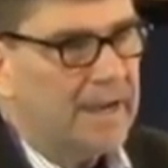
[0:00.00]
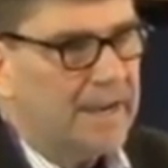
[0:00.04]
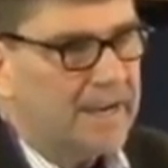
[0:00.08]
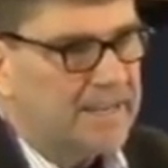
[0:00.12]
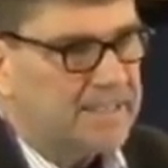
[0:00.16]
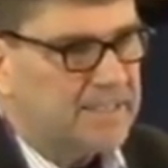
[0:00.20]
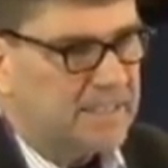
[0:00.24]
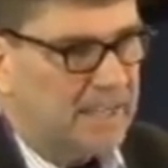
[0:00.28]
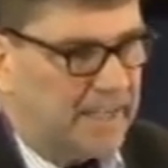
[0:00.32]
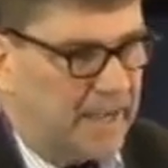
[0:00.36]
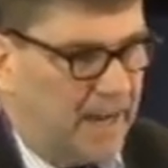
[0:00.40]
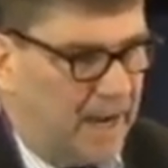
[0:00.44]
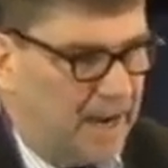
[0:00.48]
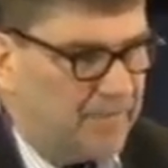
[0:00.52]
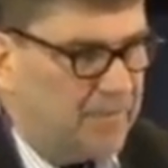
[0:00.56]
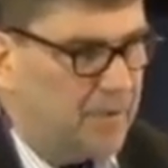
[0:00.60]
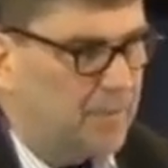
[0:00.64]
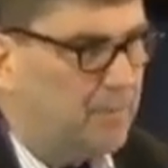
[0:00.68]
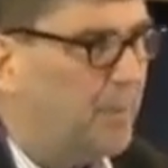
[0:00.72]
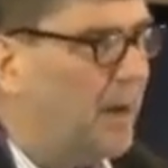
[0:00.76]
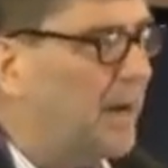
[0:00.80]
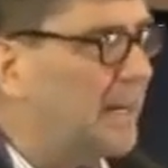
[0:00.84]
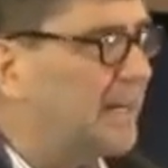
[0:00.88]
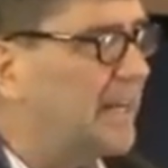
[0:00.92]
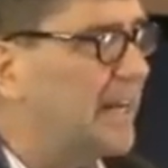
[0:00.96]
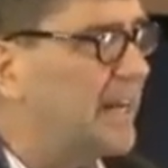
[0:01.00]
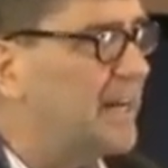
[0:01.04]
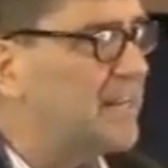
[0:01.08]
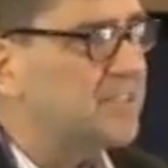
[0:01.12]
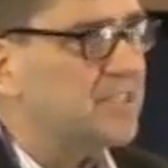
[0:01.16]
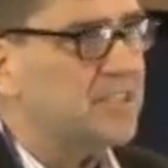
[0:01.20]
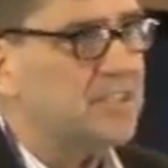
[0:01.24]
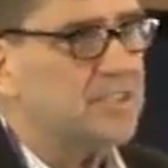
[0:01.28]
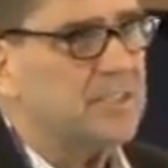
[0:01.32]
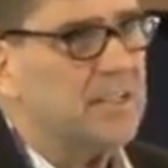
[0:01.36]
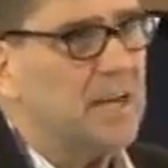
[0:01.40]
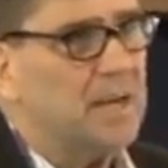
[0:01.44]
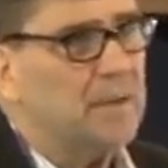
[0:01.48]
it's like everybody has
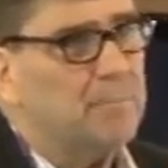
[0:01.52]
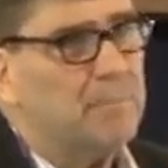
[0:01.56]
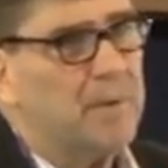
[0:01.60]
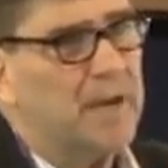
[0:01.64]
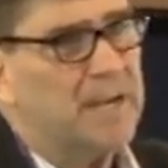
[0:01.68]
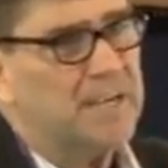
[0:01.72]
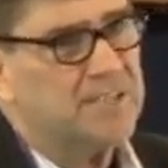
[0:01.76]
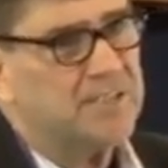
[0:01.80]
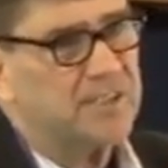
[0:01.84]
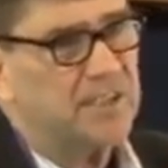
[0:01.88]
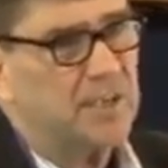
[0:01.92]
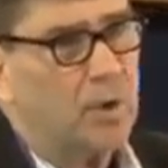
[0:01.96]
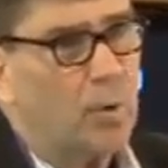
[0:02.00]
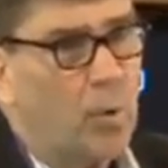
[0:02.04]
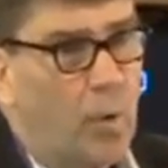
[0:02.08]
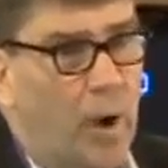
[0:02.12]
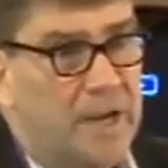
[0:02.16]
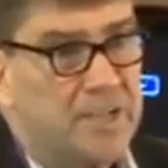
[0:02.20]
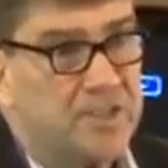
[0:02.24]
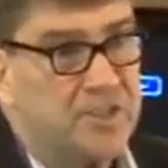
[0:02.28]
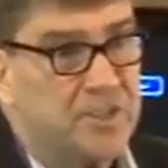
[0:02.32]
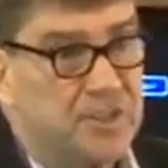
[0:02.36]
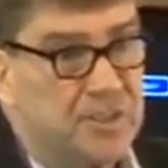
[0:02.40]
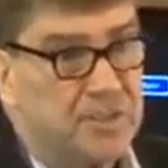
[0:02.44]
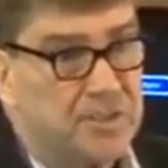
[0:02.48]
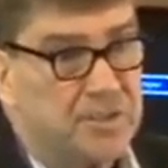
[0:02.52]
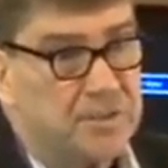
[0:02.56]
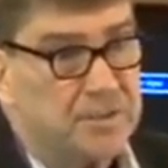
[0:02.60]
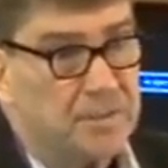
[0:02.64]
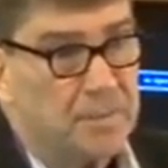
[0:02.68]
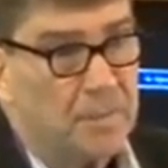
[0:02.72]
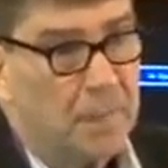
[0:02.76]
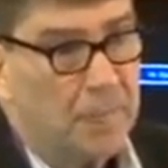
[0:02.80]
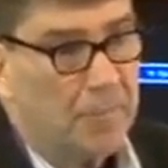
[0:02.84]
the same basic questions.